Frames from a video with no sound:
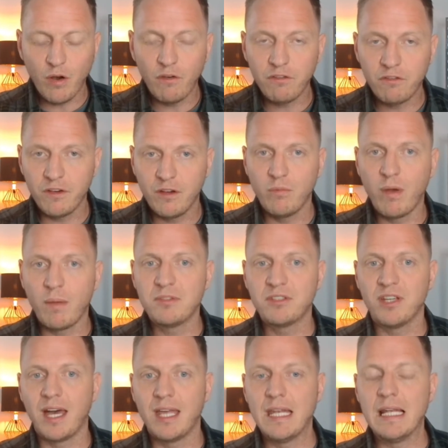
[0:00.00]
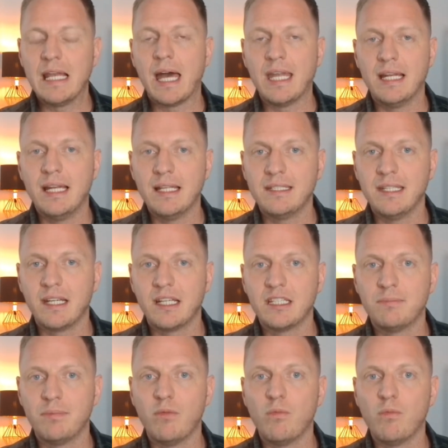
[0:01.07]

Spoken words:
offer website analytics,